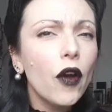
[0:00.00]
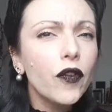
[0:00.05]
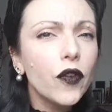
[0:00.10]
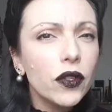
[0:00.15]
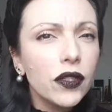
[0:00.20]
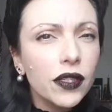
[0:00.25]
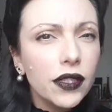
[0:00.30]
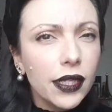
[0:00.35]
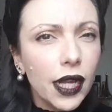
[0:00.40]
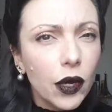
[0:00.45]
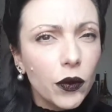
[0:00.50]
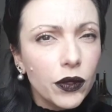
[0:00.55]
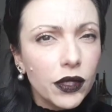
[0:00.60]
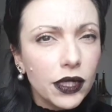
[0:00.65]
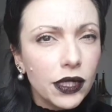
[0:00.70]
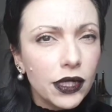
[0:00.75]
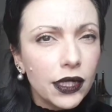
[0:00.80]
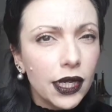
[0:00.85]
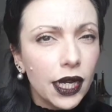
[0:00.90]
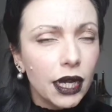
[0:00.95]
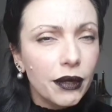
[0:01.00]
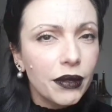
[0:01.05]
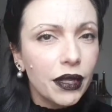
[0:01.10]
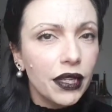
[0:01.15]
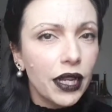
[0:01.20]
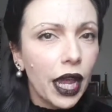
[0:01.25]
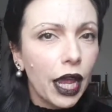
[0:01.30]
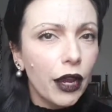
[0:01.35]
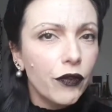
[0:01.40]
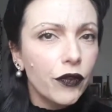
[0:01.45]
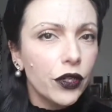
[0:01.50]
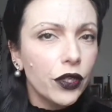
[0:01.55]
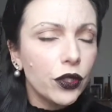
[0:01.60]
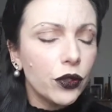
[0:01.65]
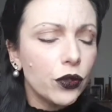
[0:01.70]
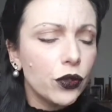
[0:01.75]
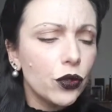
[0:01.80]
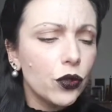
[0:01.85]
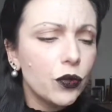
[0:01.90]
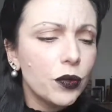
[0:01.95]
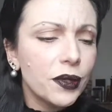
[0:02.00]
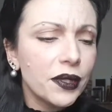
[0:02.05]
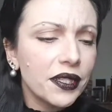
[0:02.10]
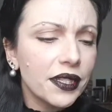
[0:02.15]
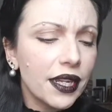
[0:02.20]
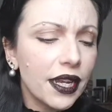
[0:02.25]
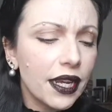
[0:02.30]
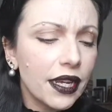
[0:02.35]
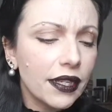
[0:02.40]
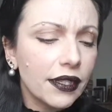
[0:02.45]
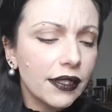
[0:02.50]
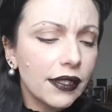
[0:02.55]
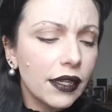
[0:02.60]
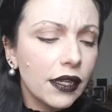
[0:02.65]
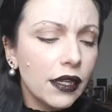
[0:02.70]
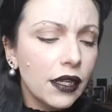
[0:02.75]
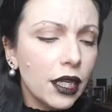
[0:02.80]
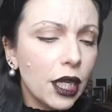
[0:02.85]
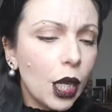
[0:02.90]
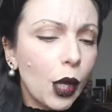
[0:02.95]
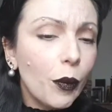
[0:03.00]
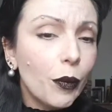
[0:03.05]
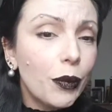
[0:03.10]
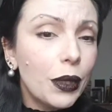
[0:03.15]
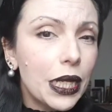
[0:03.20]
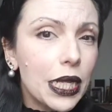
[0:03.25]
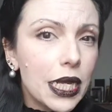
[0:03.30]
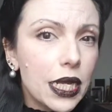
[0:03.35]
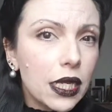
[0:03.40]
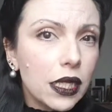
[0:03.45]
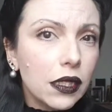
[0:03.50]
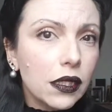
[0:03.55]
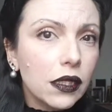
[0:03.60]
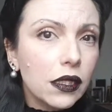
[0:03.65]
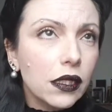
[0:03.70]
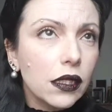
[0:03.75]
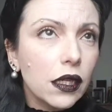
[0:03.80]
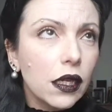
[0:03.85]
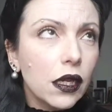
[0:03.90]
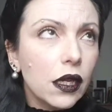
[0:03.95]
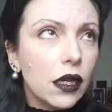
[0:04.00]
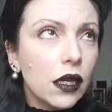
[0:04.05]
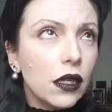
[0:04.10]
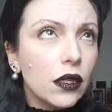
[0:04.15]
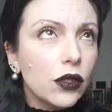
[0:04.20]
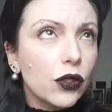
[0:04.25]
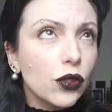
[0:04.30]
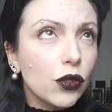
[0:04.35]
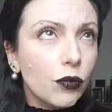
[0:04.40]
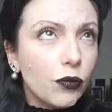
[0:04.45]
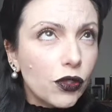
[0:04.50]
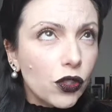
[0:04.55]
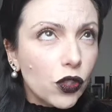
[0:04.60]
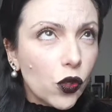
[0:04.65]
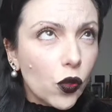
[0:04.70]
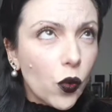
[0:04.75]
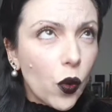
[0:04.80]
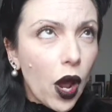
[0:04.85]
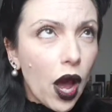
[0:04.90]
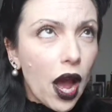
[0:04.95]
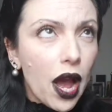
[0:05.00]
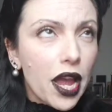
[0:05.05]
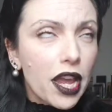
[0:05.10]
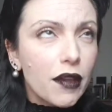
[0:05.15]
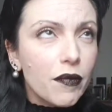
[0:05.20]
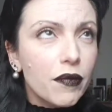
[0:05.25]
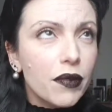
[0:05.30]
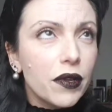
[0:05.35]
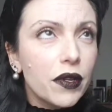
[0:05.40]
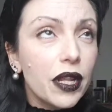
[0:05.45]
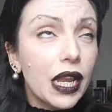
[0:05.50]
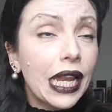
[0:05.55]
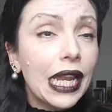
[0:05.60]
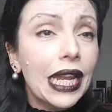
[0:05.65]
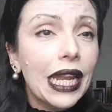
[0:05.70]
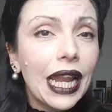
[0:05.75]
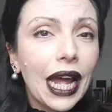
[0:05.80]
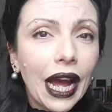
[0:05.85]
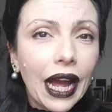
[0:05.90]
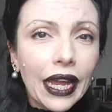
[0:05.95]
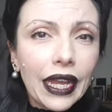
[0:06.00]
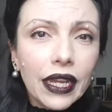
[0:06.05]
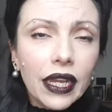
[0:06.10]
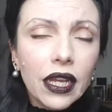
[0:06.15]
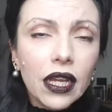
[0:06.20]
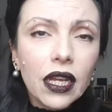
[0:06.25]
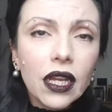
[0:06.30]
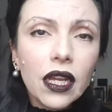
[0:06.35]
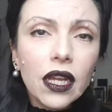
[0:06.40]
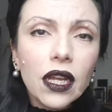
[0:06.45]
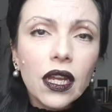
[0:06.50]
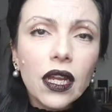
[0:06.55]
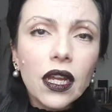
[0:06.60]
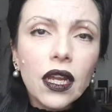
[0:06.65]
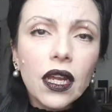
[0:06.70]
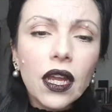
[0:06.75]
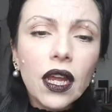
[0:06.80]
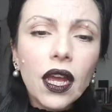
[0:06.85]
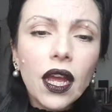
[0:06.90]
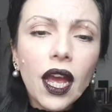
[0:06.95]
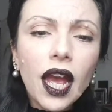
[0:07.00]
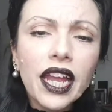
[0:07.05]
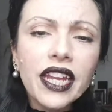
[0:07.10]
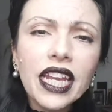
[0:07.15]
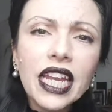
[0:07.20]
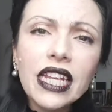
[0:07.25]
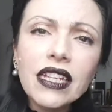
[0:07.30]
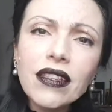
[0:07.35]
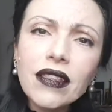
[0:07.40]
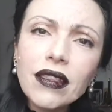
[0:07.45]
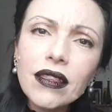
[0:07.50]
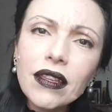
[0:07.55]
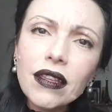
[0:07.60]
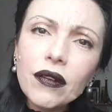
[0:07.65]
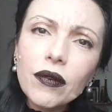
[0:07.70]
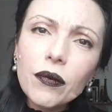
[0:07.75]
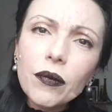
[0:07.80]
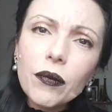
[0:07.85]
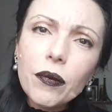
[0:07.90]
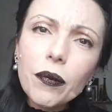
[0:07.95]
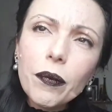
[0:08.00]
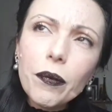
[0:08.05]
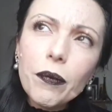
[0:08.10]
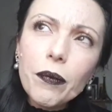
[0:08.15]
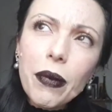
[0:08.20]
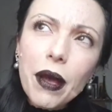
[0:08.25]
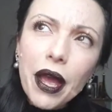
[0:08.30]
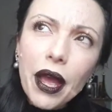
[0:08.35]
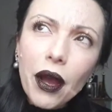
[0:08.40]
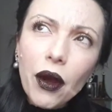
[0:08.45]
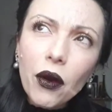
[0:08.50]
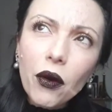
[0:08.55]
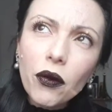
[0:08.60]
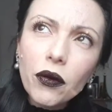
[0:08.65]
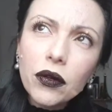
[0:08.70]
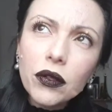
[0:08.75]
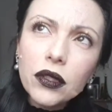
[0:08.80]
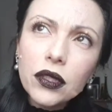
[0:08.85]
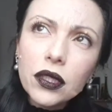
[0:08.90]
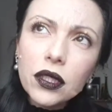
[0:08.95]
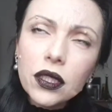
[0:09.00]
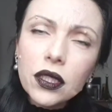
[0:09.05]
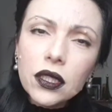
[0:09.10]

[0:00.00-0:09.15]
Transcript: Of course, now is the time that every YouTuber says, please subscribe, like, and hit the bell.